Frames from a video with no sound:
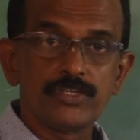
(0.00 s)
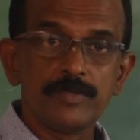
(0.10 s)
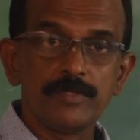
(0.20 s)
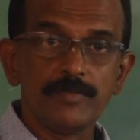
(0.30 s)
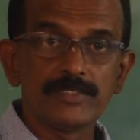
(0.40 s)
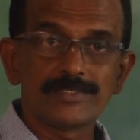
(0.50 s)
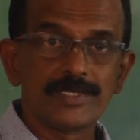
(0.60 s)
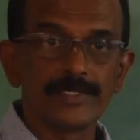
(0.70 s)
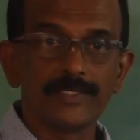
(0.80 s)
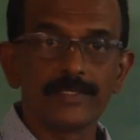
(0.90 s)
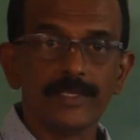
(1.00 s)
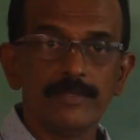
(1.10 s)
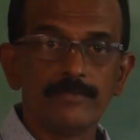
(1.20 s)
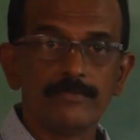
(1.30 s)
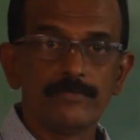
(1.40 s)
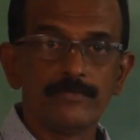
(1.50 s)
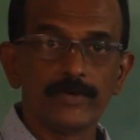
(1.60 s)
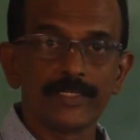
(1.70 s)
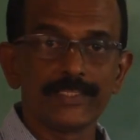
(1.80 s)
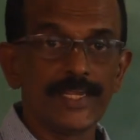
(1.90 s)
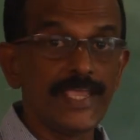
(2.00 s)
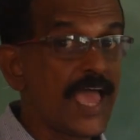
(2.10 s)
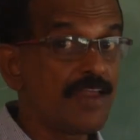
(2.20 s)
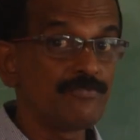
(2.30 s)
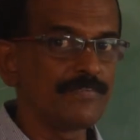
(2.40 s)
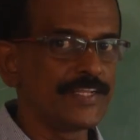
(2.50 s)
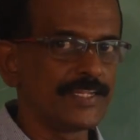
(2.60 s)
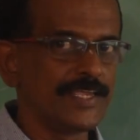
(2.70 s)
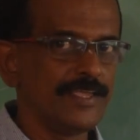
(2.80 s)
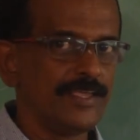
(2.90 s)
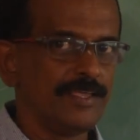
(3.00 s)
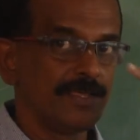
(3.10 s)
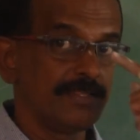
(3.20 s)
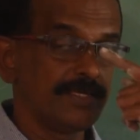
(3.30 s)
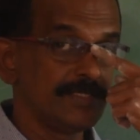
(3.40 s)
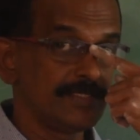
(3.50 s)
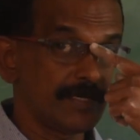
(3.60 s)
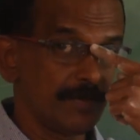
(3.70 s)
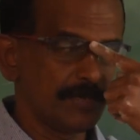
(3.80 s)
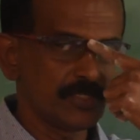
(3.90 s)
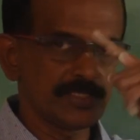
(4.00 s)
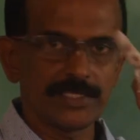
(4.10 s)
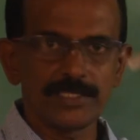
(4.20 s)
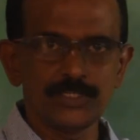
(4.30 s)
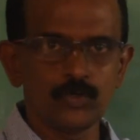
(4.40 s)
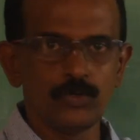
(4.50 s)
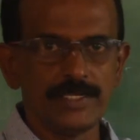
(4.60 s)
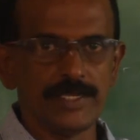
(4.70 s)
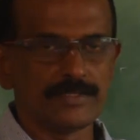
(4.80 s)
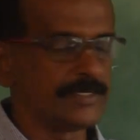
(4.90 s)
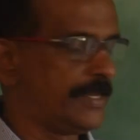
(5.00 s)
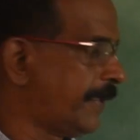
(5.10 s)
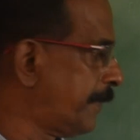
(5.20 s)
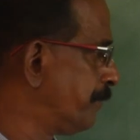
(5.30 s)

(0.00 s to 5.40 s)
cement means 33, 43 and 53, that is the compressive strength at 28th day.